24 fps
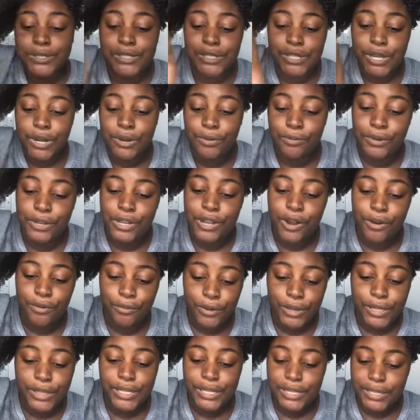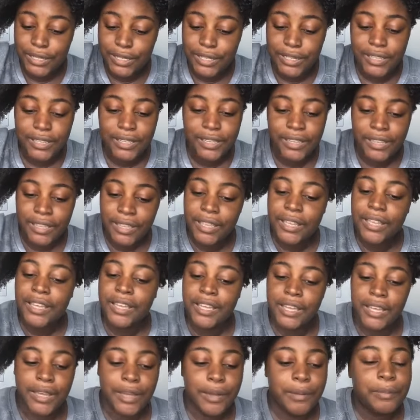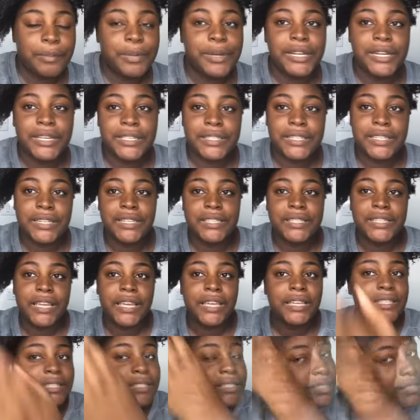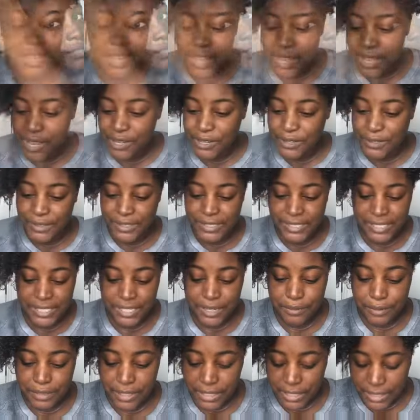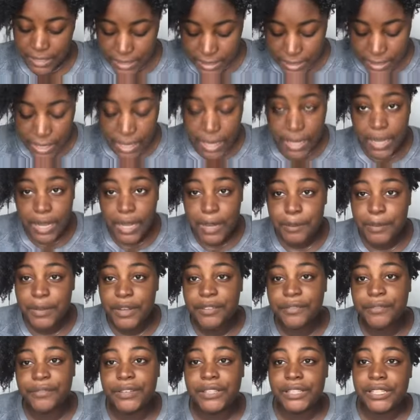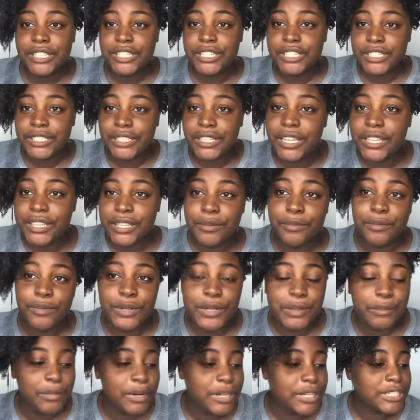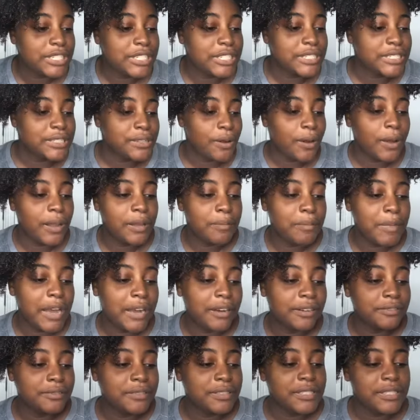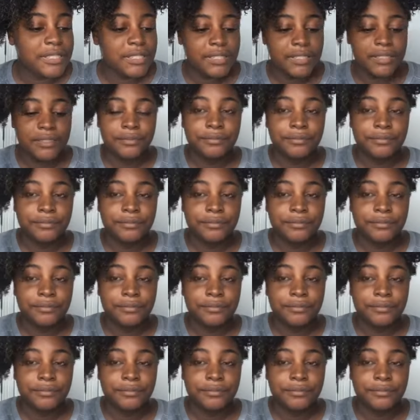so we're gonna really put it to the test. So let's see what this Felicia Leatherwood brush is all about.